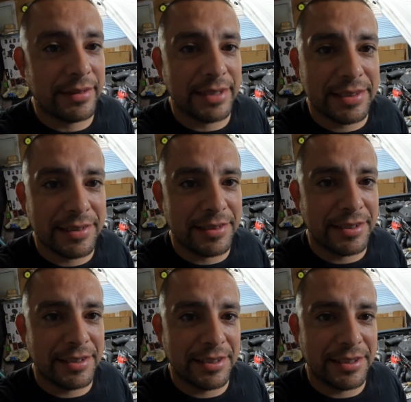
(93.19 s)
that's
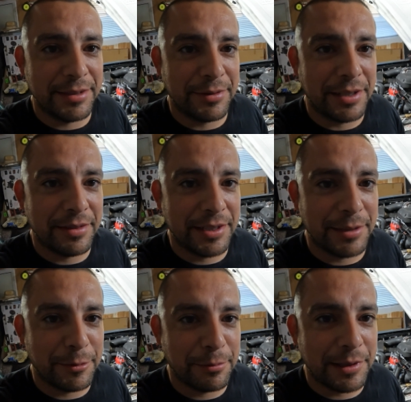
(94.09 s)
gonna involve a
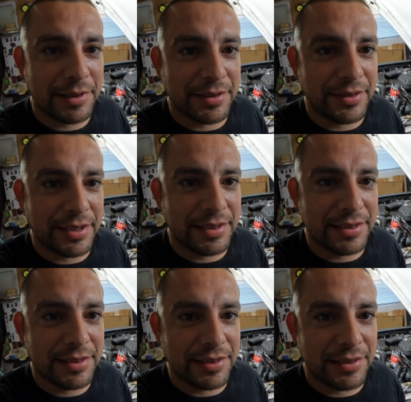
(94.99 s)
couple parts,
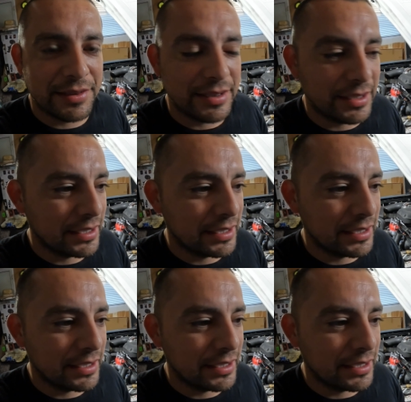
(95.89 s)
fellas. So